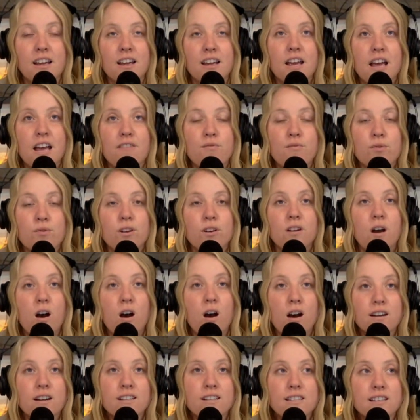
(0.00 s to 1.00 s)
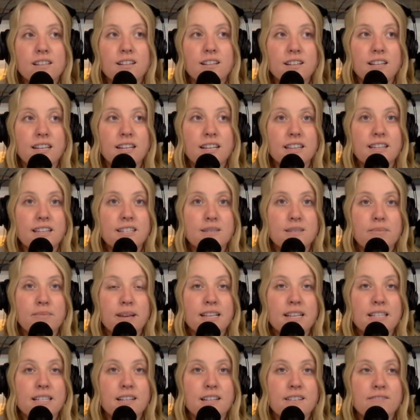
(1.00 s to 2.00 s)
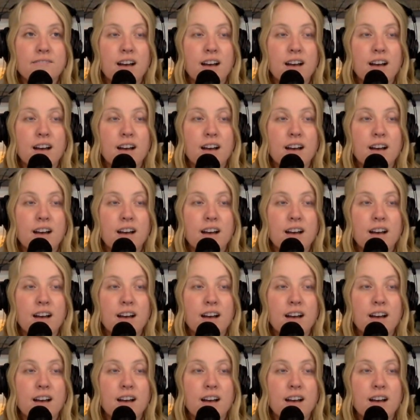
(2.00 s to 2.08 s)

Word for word: If we're constantly in the space of,